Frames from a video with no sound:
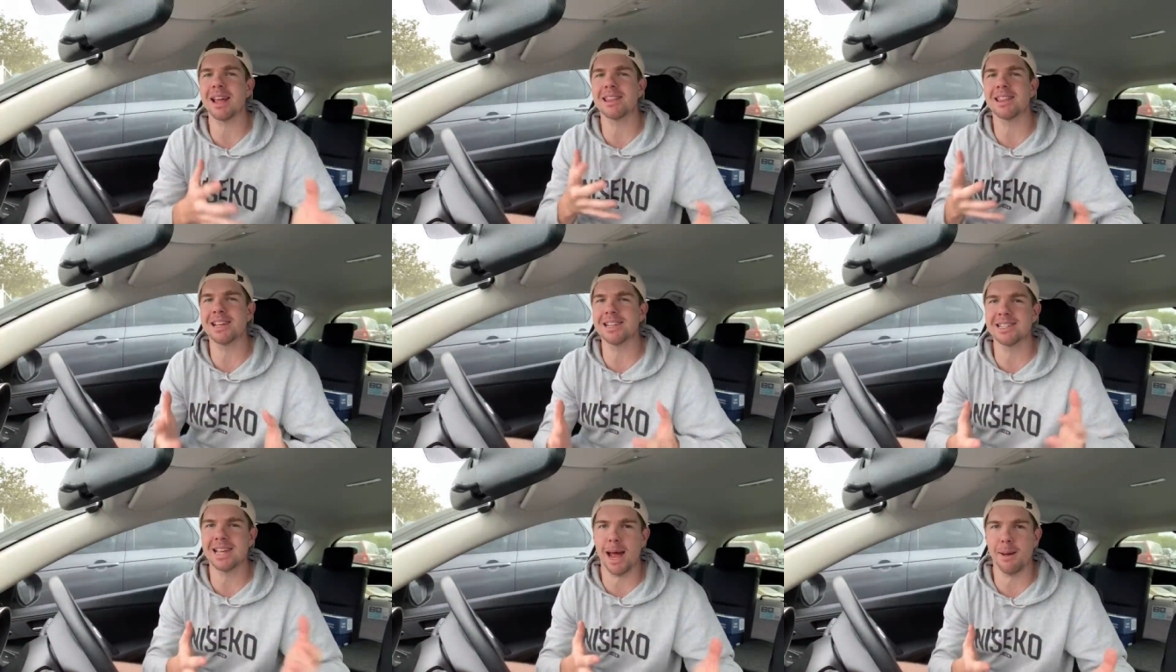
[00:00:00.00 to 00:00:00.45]
make
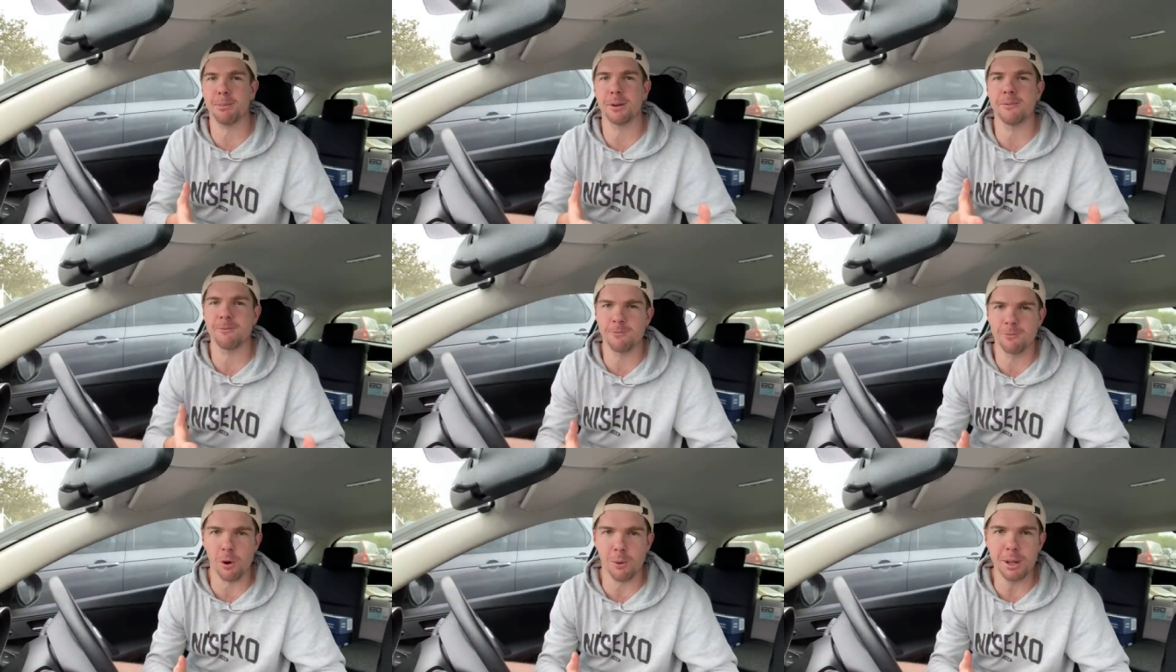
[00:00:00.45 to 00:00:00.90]
things
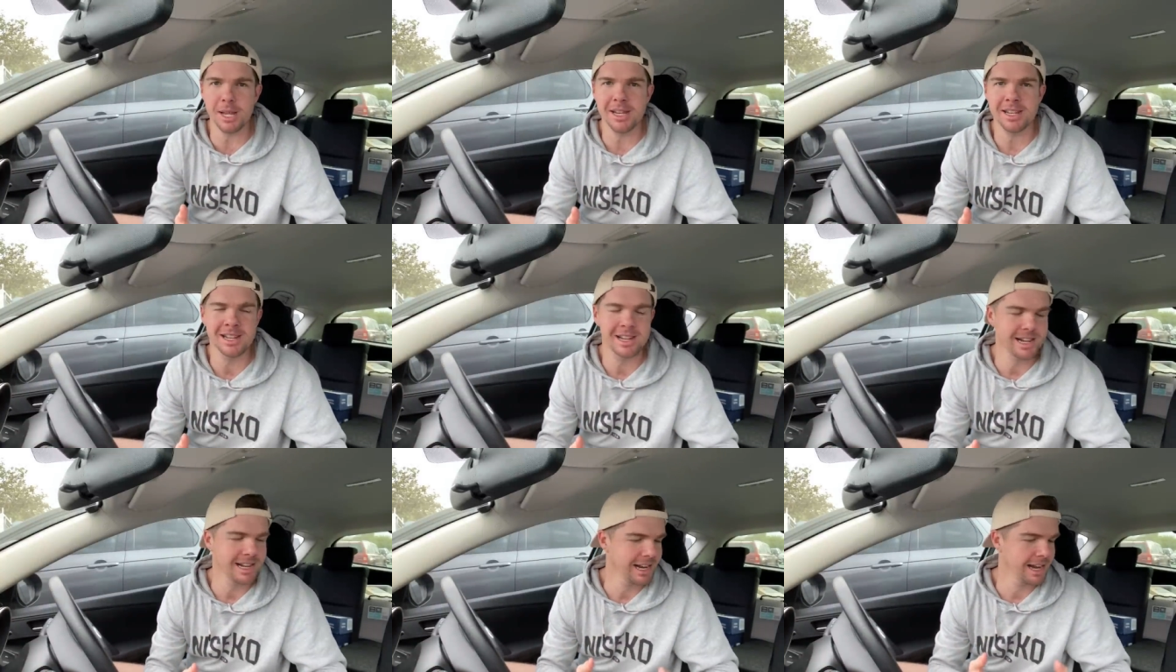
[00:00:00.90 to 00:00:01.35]
happen from it.
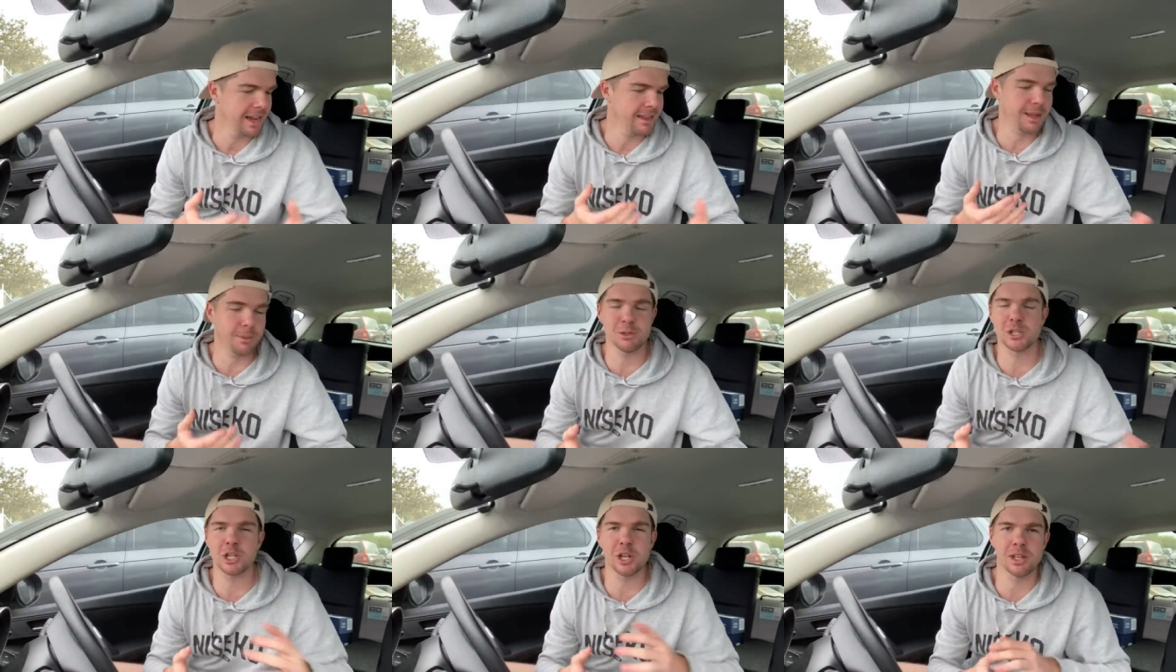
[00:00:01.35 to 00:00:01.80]

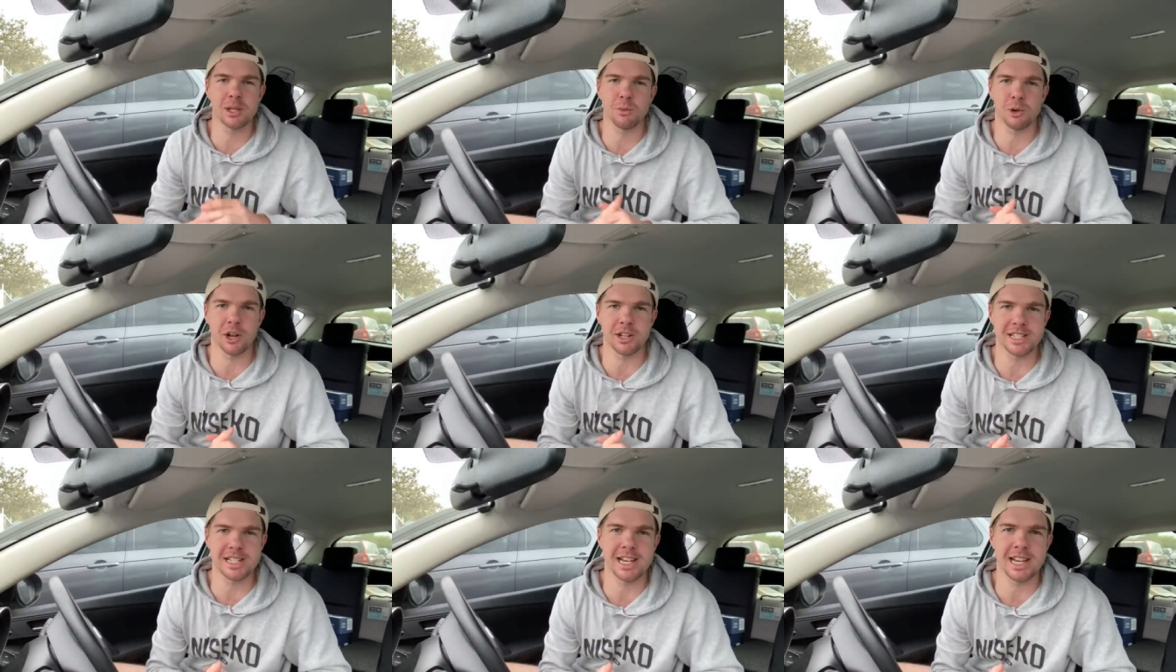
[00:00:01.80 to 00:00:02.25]
And that was certainly
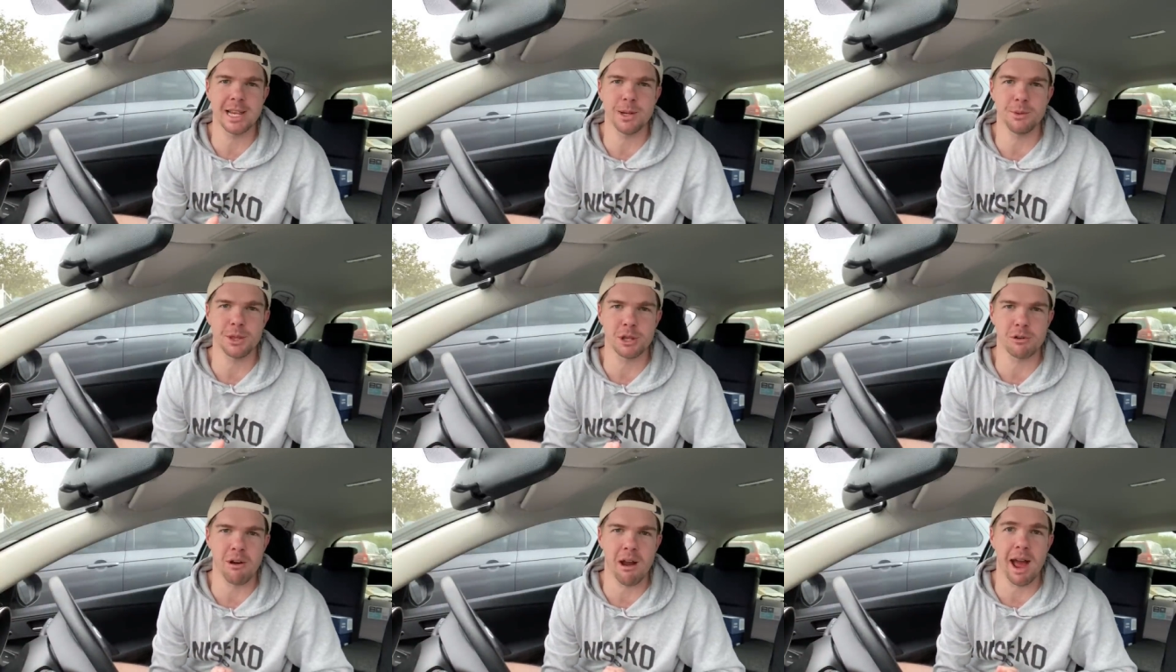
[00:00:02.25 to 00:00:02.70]
what I did here
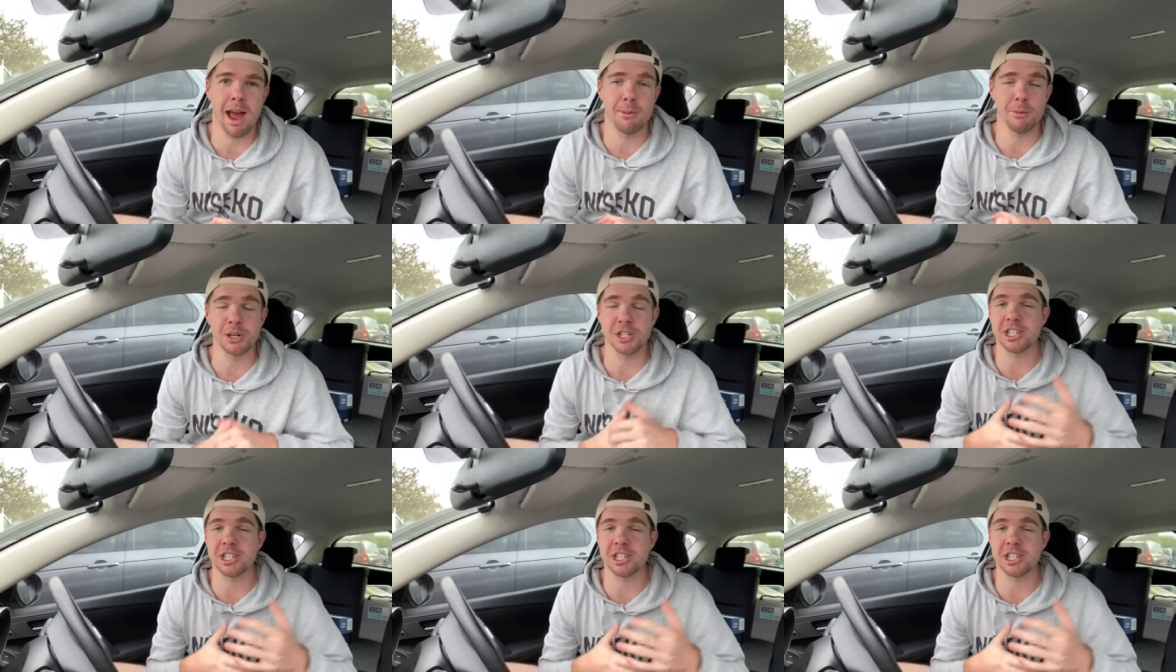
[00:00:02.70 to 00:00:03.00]
with Graham.